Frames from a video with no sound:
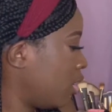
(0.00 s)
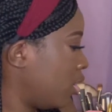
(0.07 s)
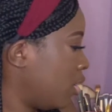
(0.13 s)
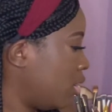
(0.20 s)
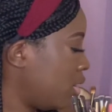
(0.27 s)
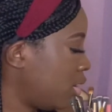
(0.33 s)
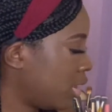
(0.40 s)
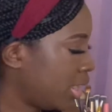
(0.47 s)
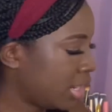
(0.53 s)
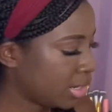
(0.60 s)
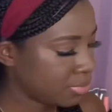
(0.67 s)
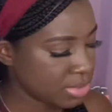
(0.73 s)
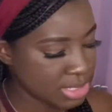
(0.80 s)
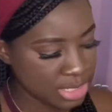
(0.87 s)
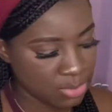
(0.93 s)
Alright, let
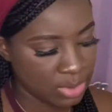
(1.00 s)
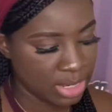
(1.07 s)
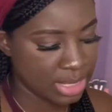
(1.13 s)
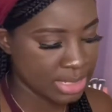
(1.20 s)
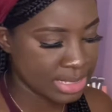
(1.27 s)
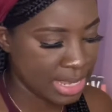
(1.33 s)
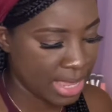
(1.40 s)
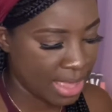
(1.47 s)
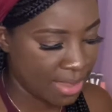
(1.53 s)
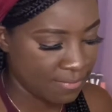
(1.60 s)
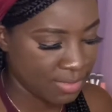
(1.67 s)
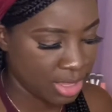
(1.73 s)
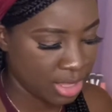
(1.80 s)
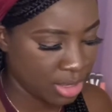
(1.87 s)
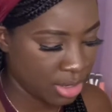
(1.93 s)
me see what else I have
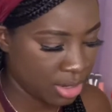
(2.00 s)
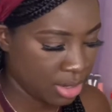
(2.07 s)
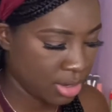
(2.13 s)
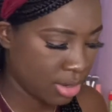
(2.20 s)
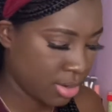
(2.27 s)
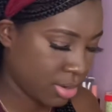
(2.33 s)
here.